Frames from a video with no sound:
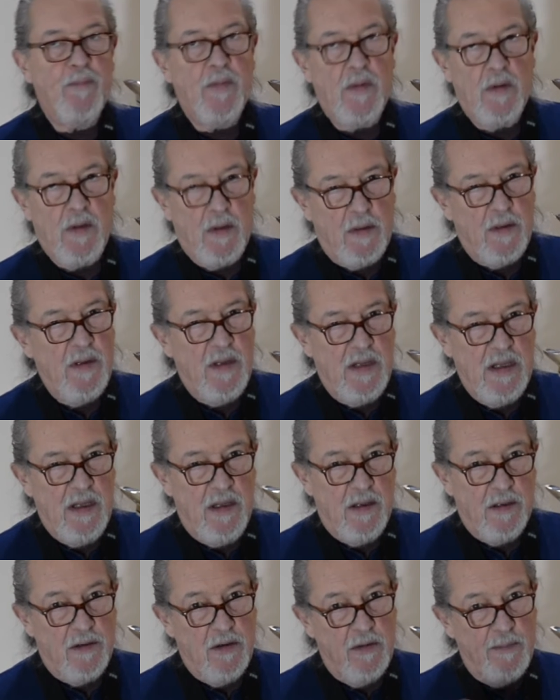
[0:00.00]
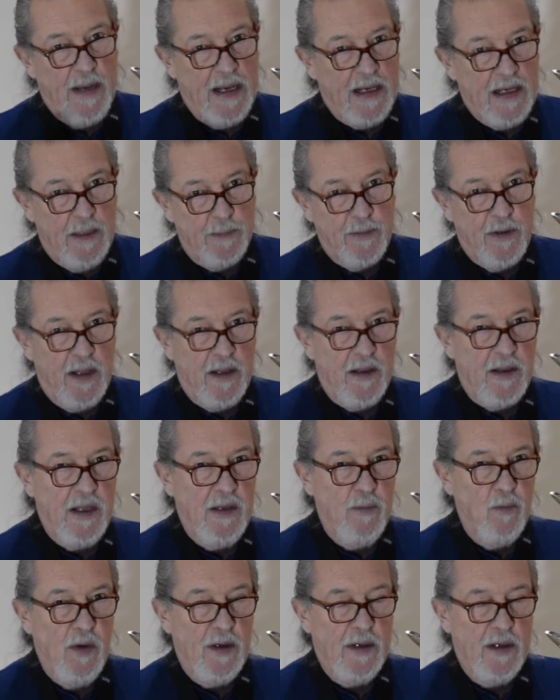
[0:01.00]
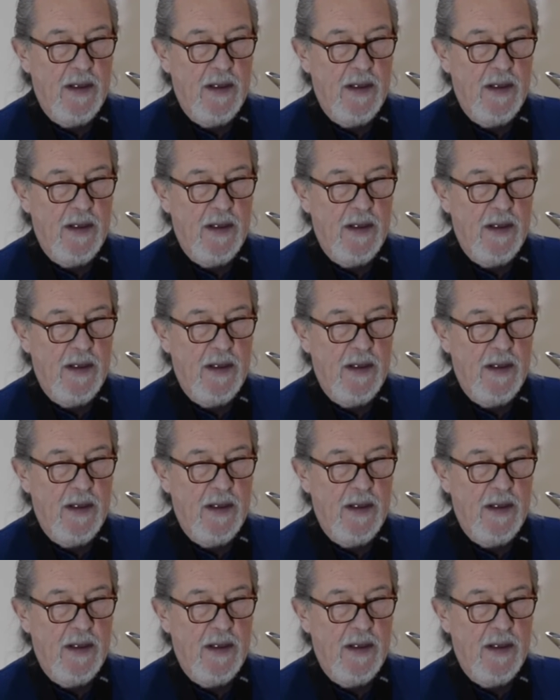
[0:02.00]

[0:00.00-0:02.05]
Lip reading: Just because it's easier to go back up to that same one.